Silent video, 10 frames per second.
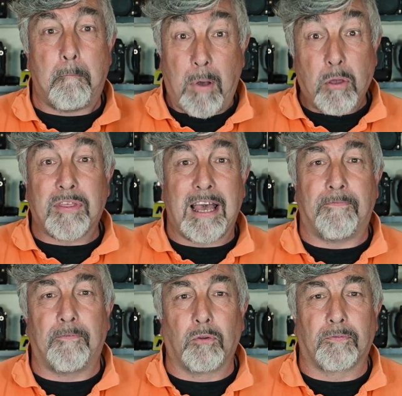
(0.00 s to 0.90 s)
Both
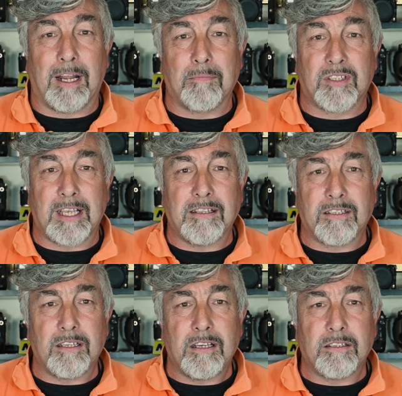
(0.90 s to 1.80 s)
have full frame
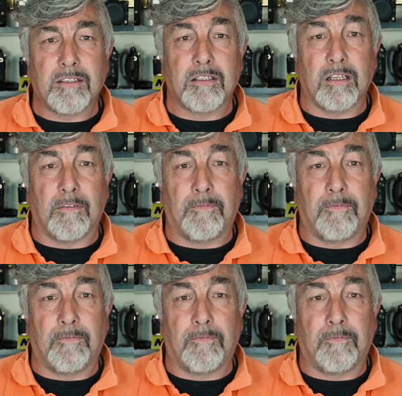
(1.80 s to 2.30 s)
sensors that are